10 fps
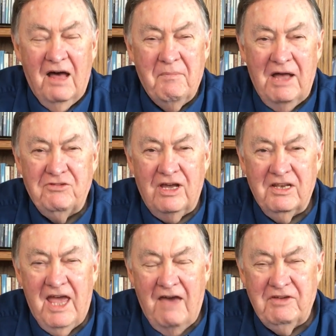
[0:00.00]
My
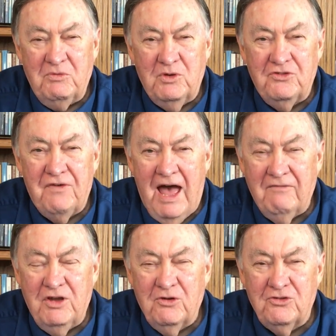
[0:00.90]
son Kevin was
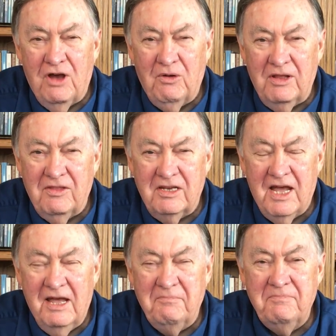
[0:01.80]
5 years old at the
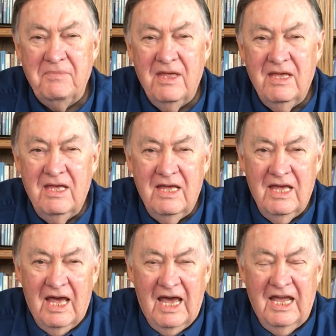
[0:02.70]
time,
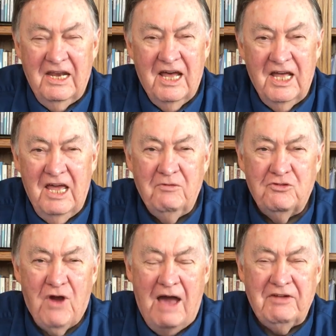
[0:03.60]
and he
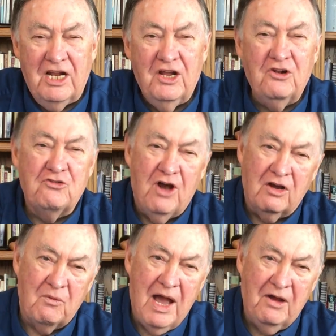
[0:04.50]
was driving a little
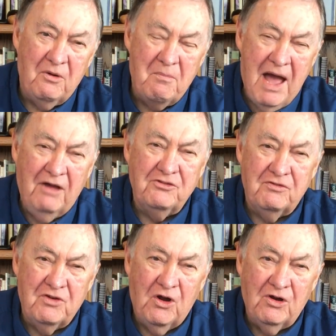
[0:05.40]
truck around on mounds
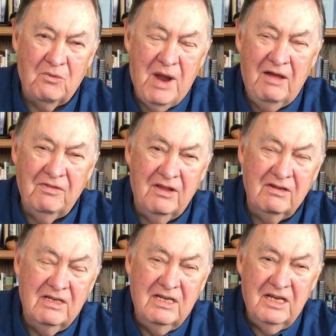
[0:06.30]
of dirt around
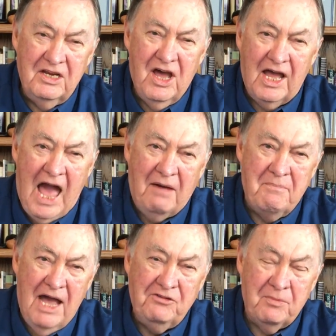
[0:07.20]
the
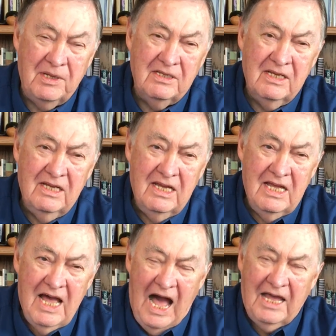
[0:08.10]
dugout basement.
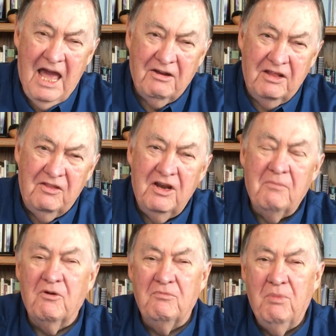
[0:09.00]
I counted the
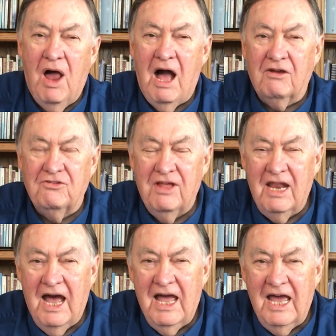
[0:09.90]
number of blocks
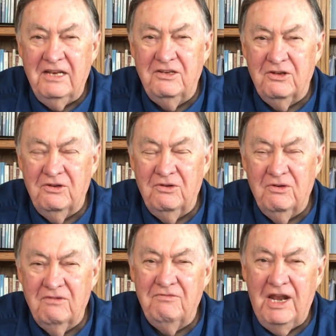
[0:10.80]
that I had to
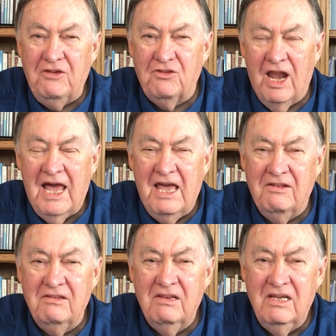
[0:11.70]
finish
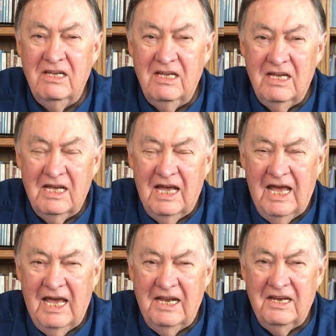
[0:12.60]
laying,
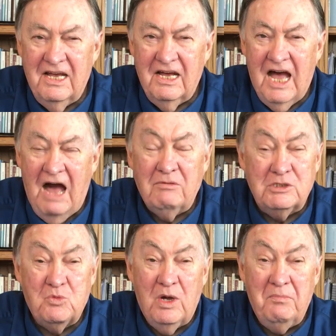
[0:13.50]
and I
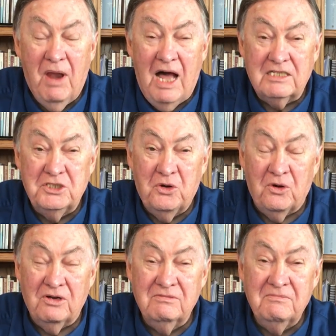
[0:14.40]
was one block short.